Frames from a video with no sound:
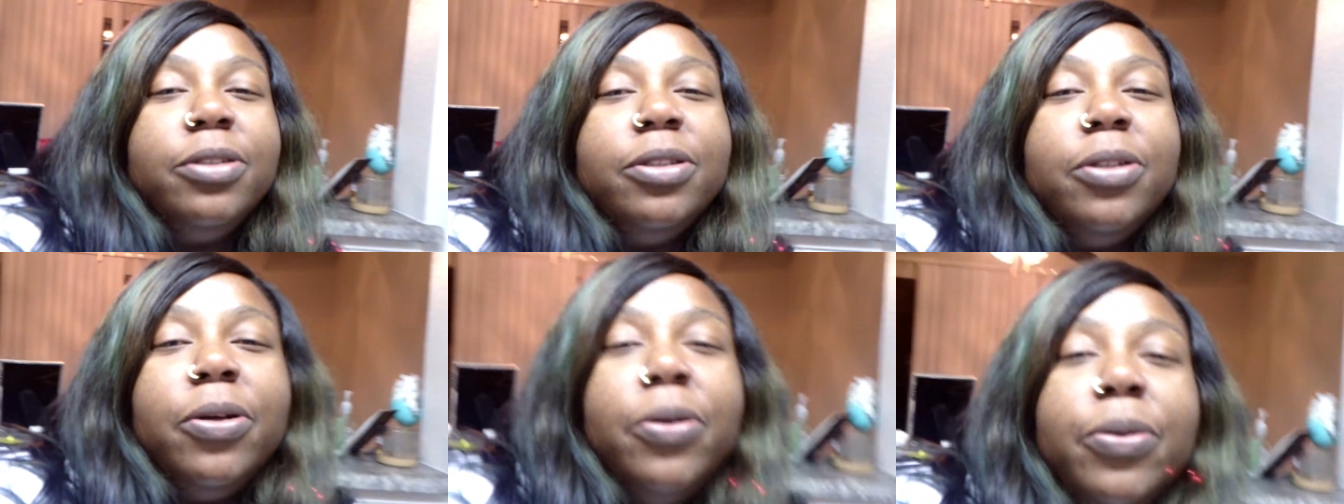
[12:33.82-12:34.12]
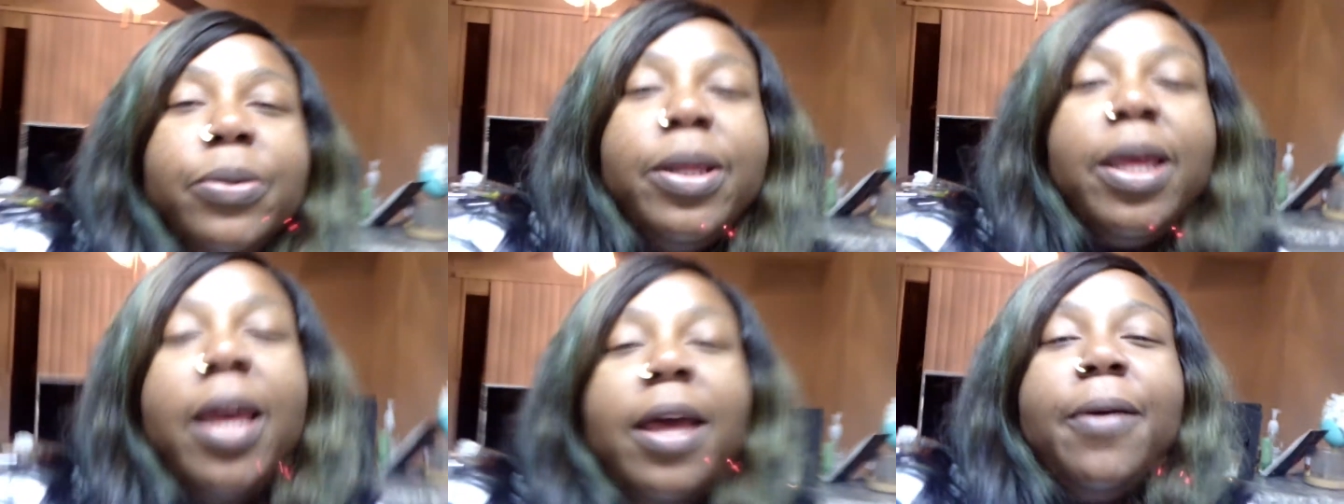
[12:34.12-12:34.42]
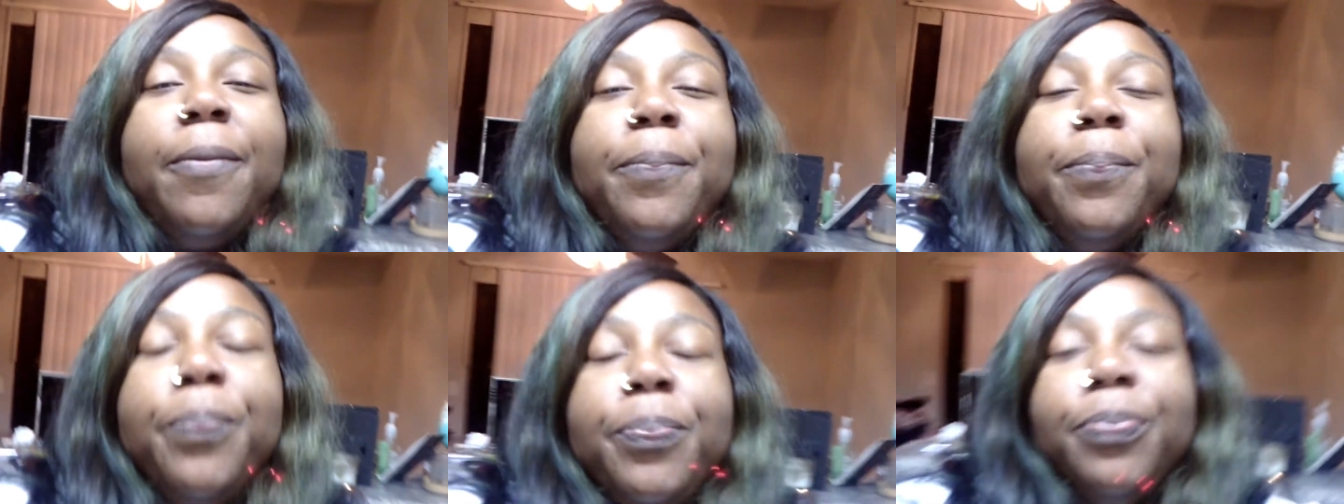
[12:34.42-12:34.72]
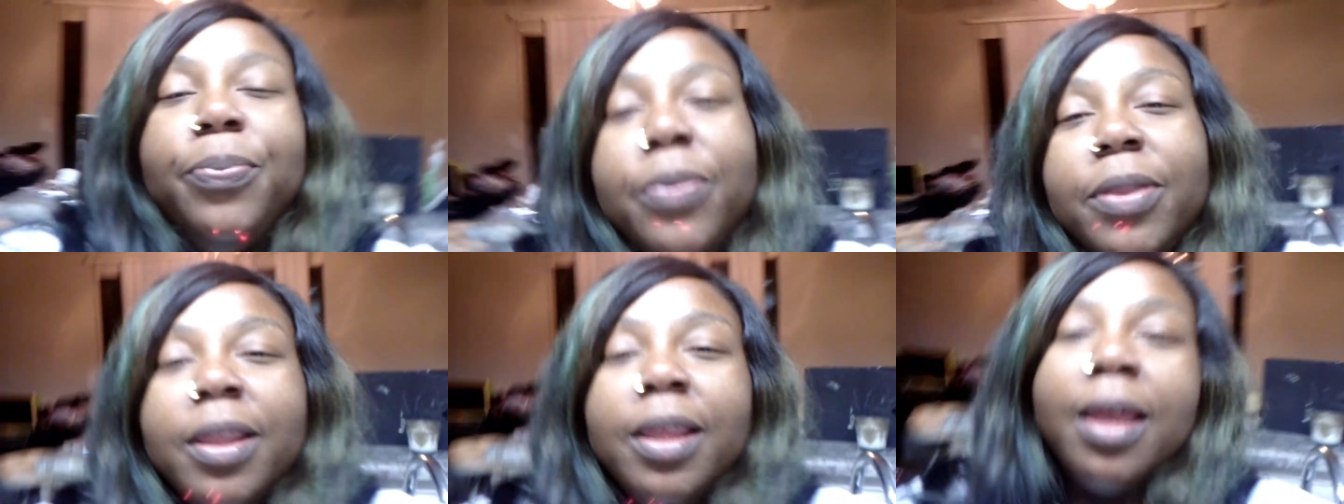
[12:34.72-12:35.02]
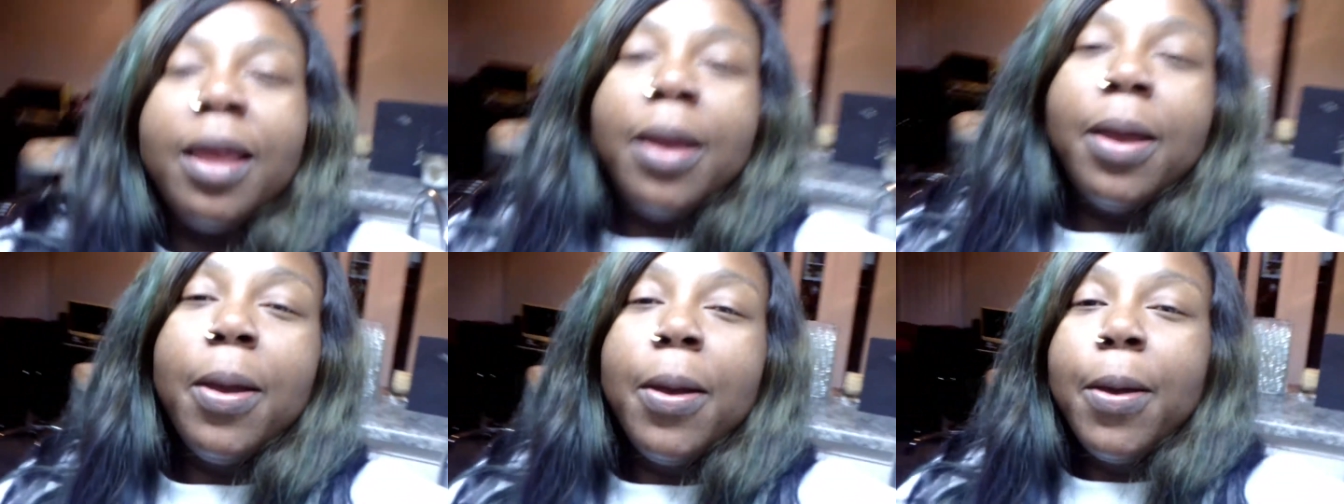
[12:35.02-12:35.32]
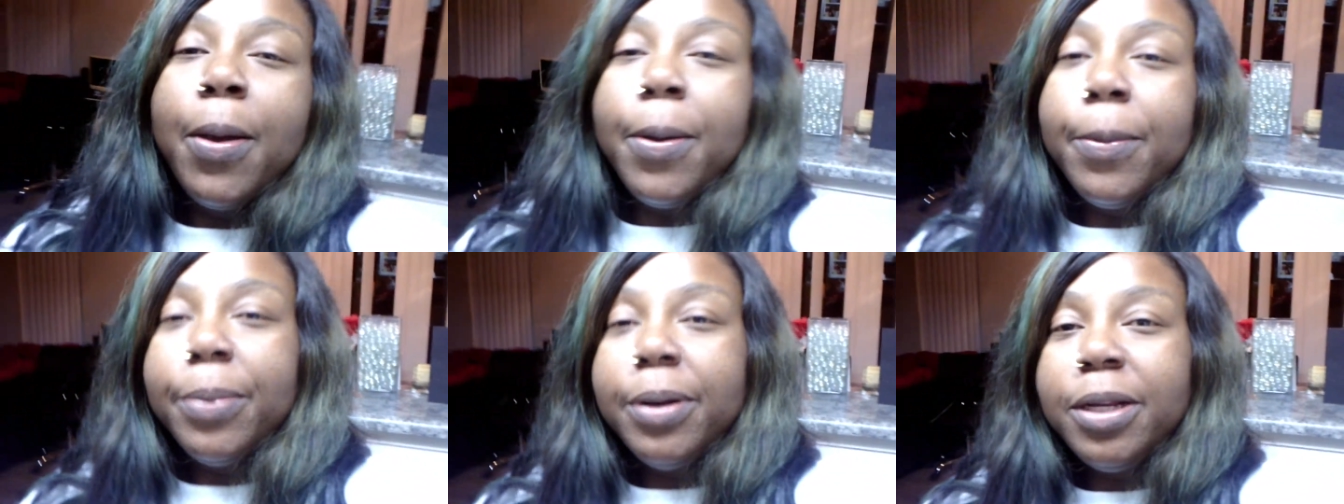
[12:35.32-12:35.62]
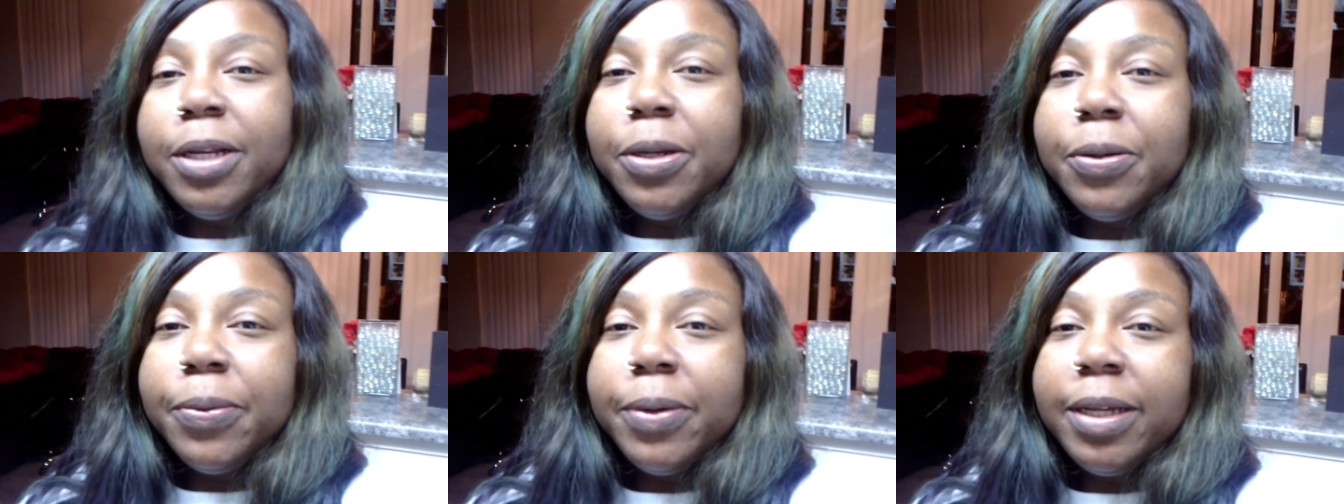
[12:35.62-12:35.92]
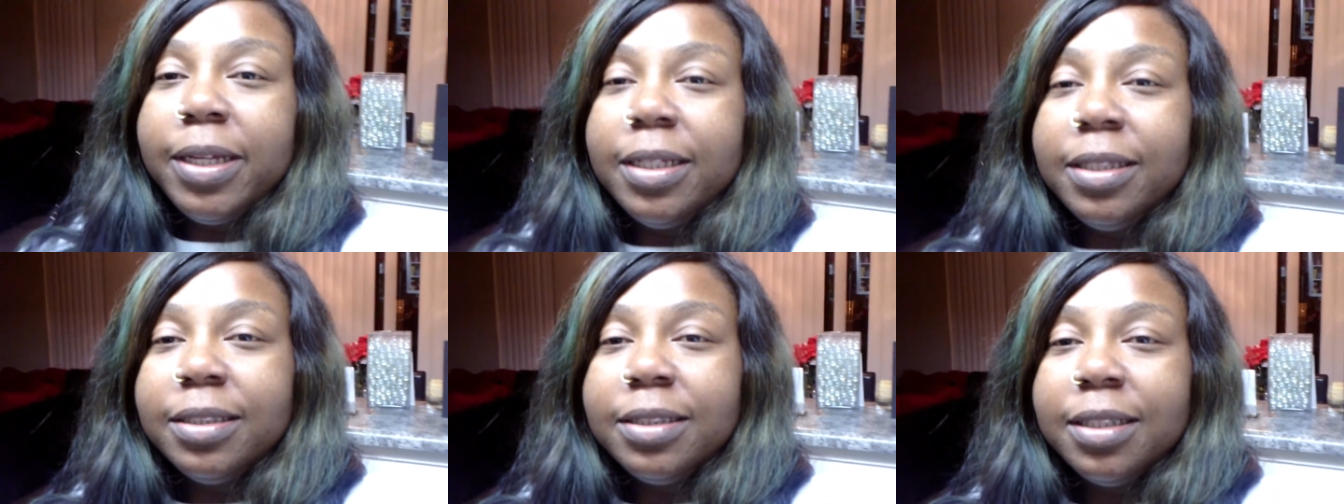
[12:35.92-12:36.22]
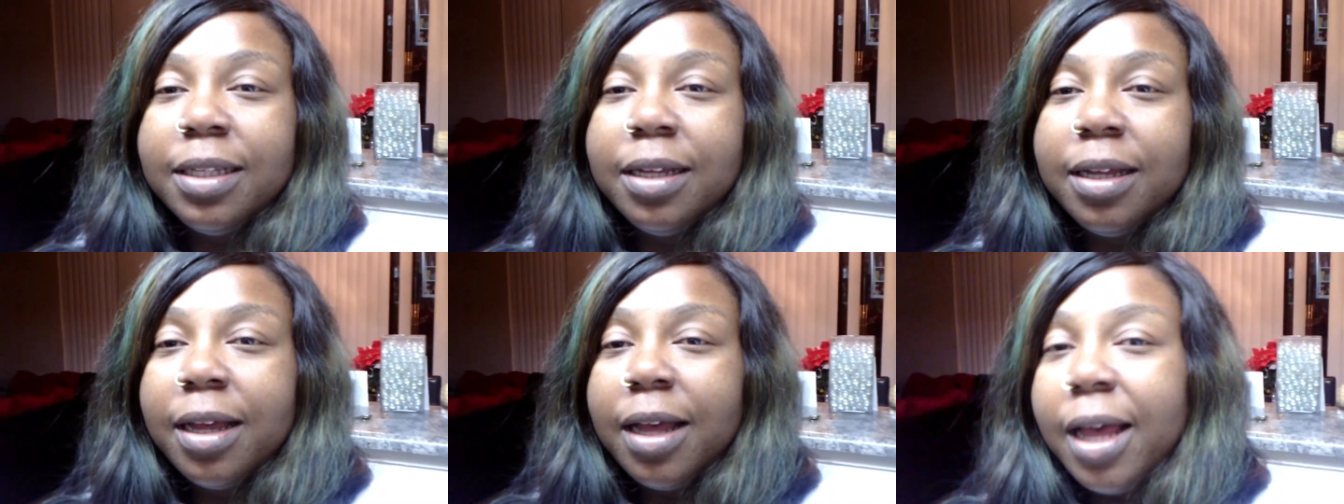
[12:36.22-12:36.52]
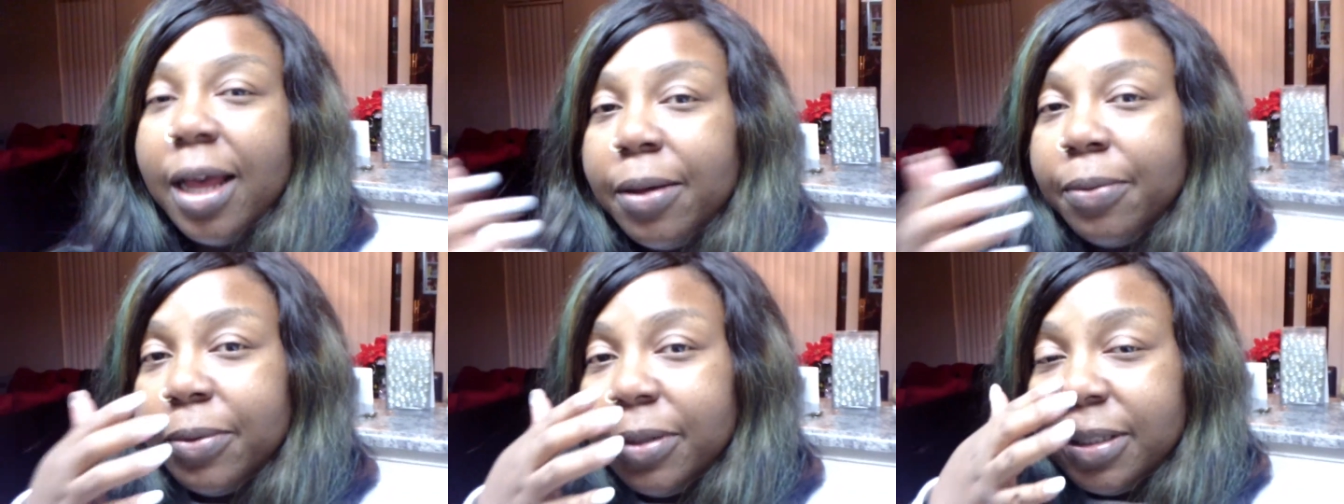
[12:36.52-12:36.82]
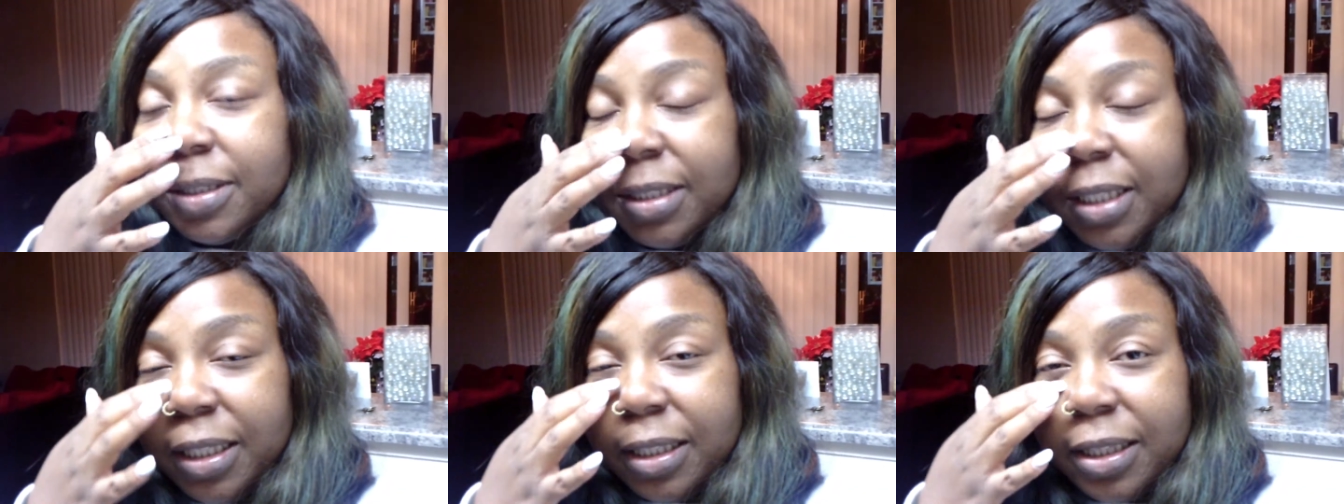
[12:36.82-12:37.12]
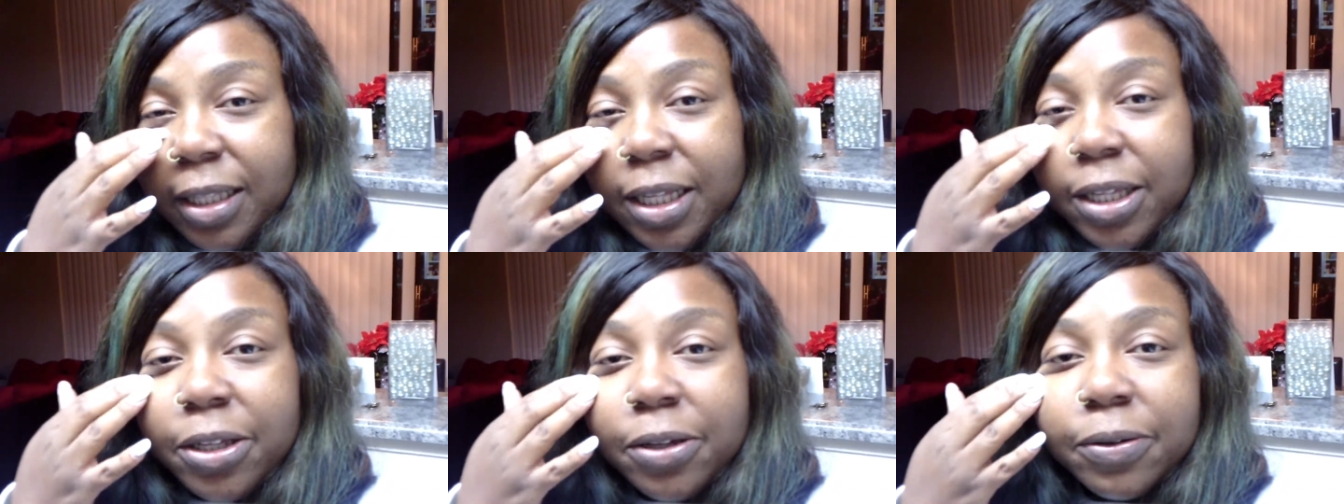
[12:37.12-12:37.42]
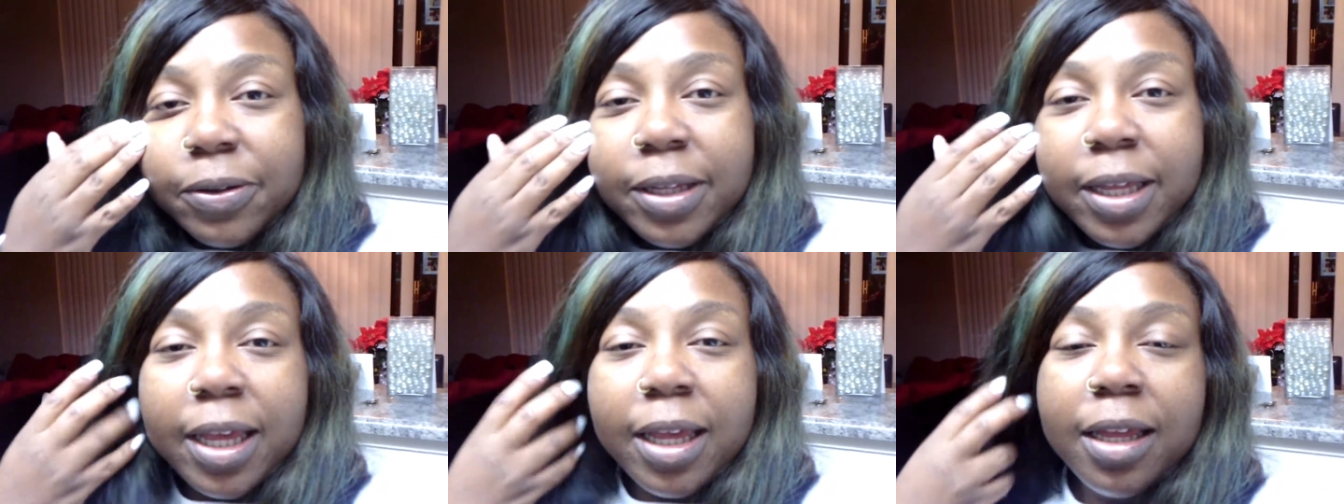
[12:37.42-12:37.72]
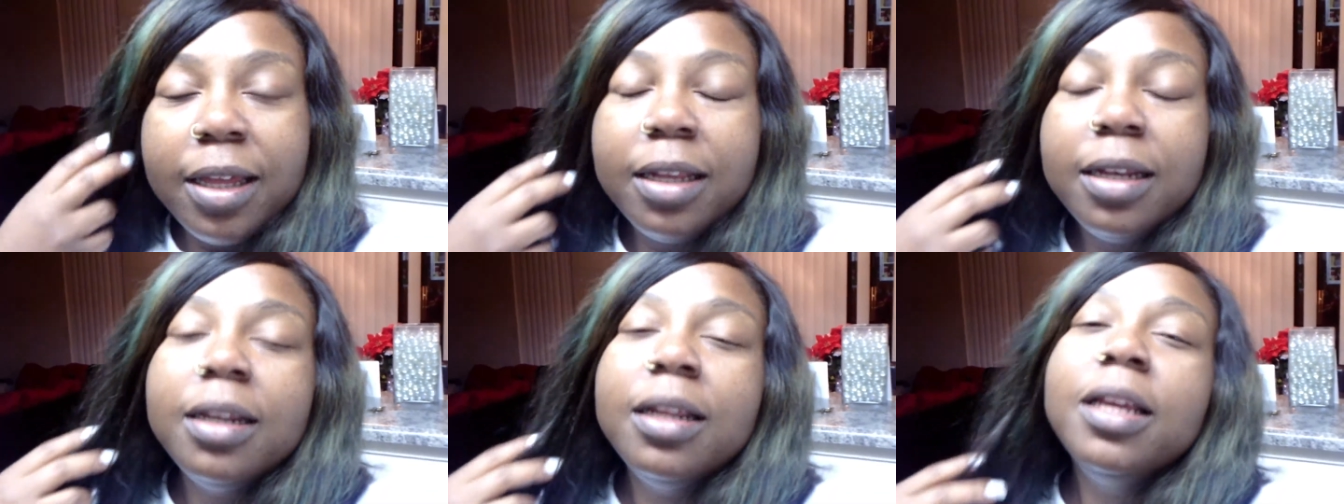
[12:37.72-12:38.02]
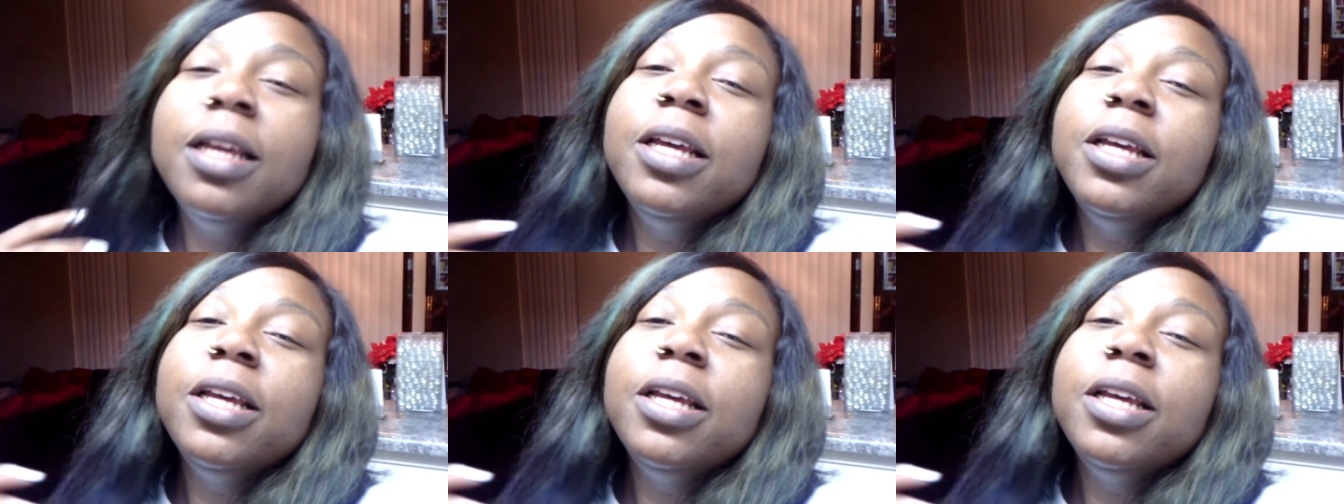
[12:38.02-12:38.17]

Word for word: So yeah. But anyways, I want to say thank you again.